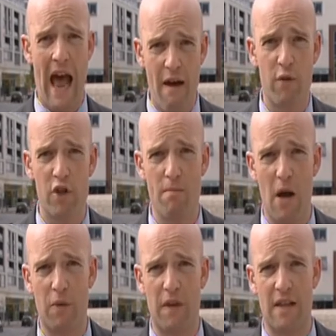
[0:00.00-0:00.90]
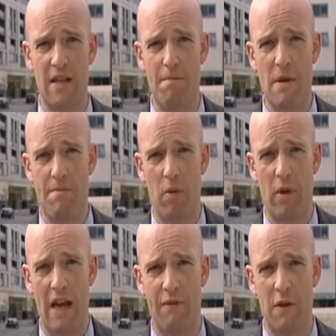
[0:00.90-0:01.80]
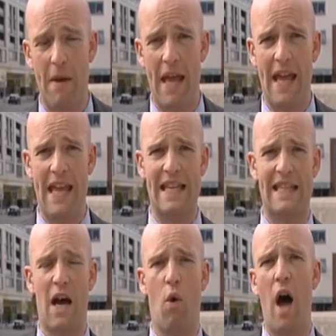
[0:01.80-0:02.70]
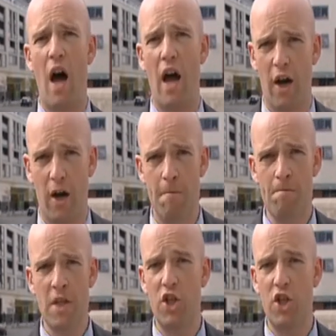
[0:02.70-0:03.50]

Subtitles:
average amount that they said people would have to pay is now higher.